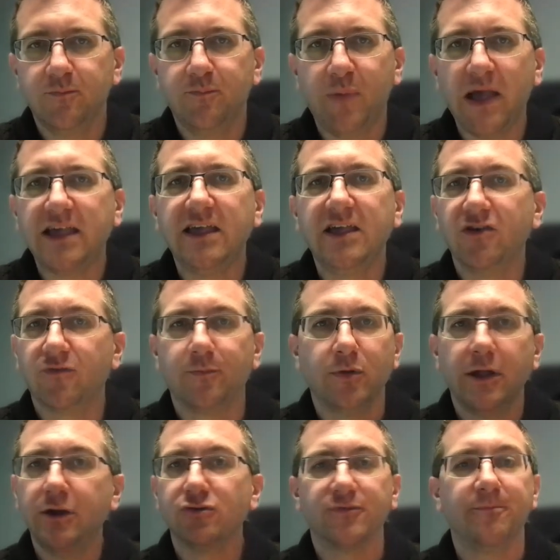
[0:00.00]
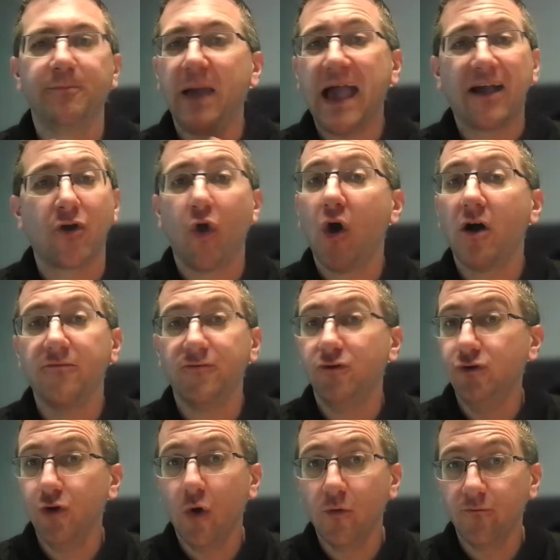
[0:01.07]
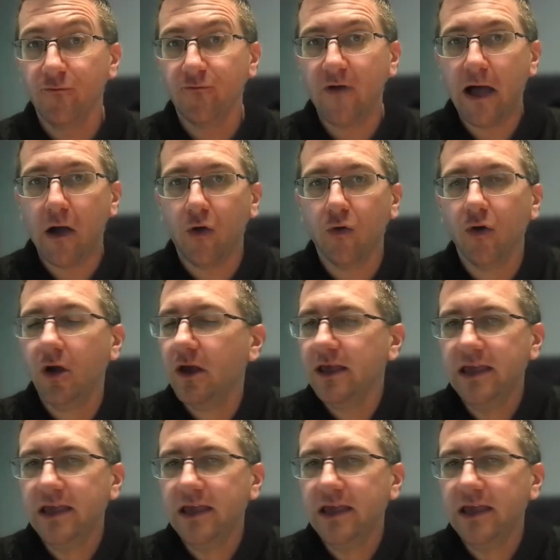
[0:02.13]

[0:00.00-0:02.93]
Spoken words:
begging his players, back off, don't foul,